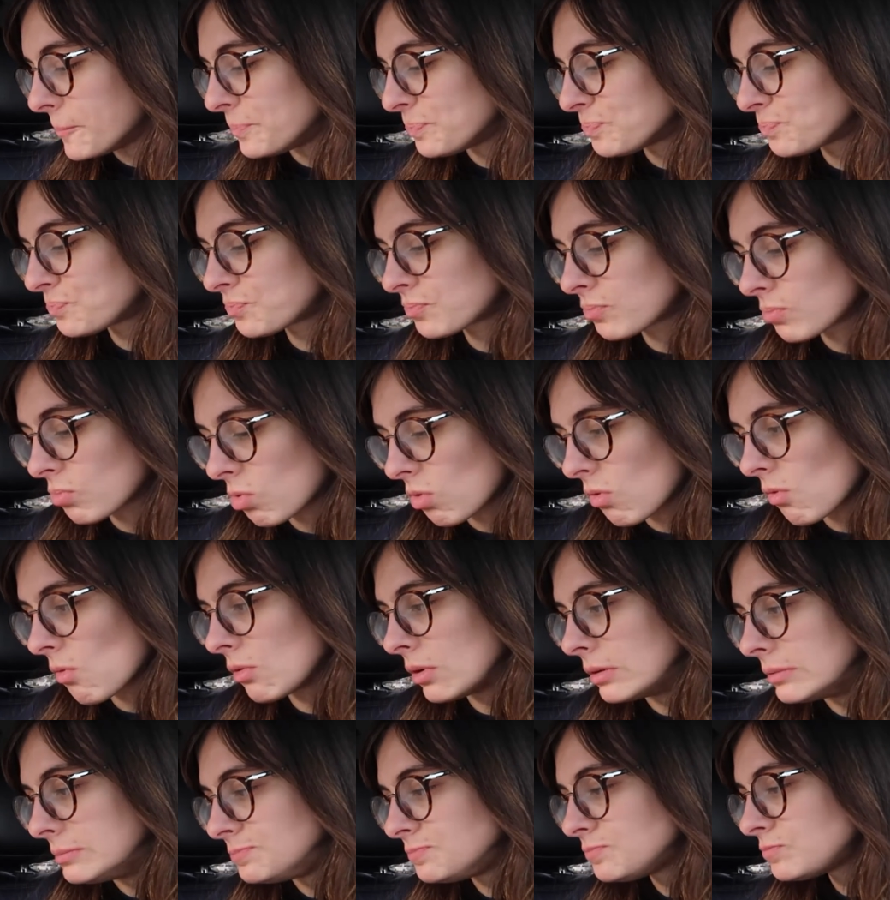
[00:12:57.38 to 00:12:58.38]

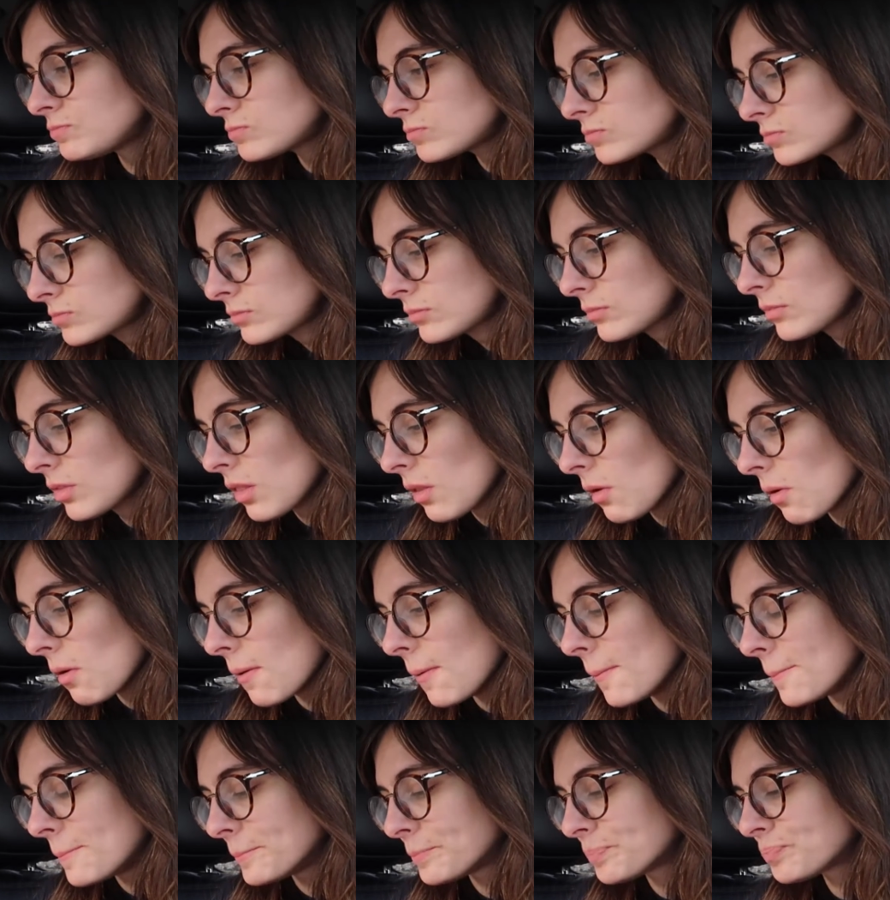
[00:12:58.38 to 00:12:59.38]

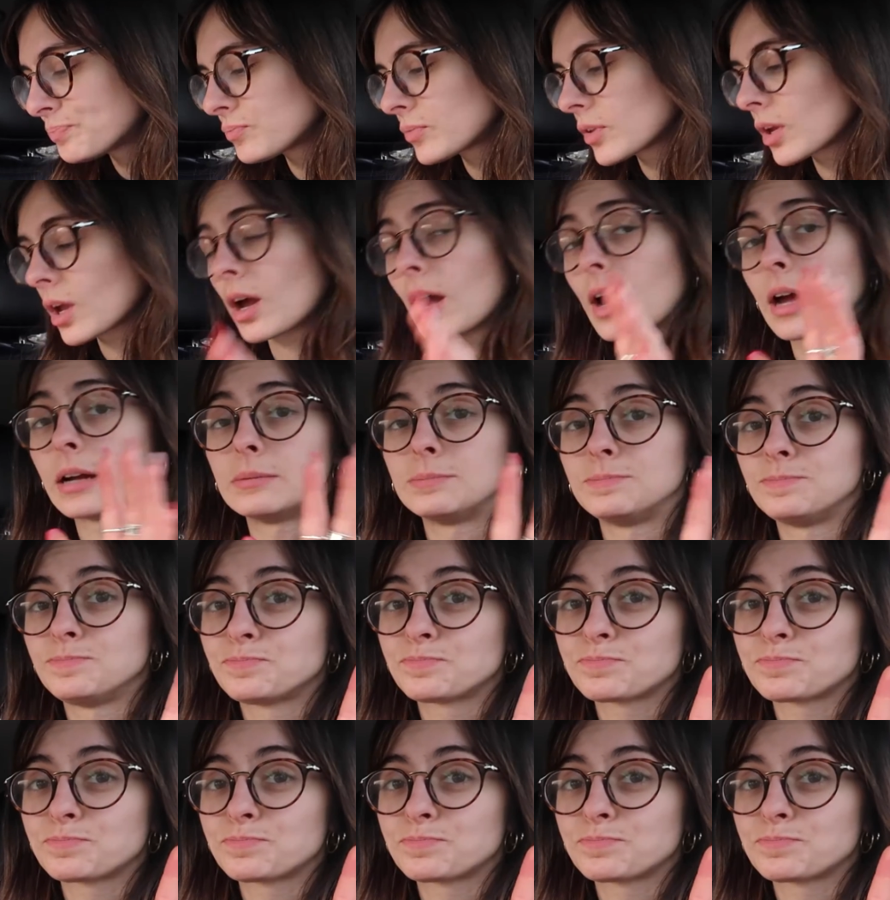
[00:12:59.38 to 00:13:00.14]
Mm-hmm. Okay.